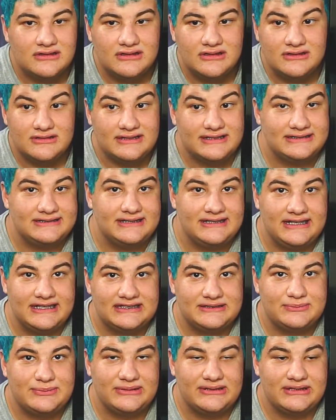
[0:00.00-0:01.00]
this thing
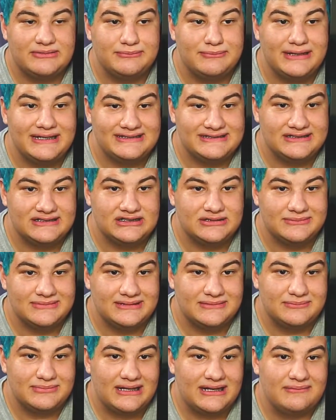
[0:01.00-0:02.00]
has been amazing to me,
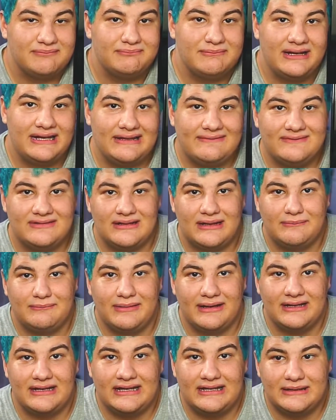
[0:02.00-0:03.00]
but I might
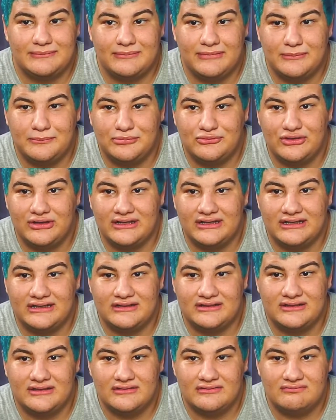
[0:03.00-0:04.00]
end up upgrading it
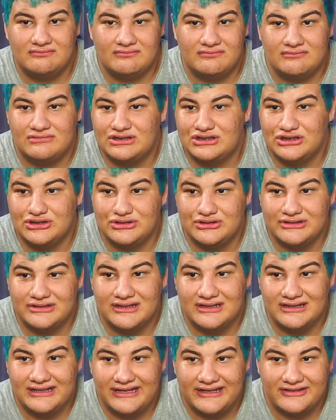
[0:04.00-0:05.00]
sooner
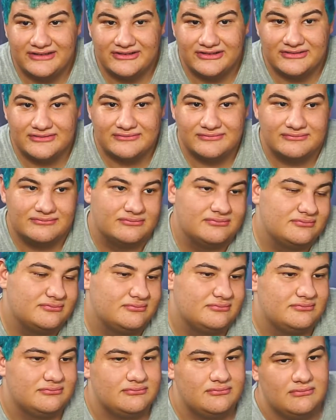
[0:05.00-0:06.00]
than later.
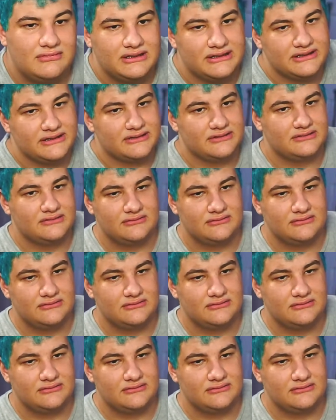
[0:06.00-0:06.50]
And yeah.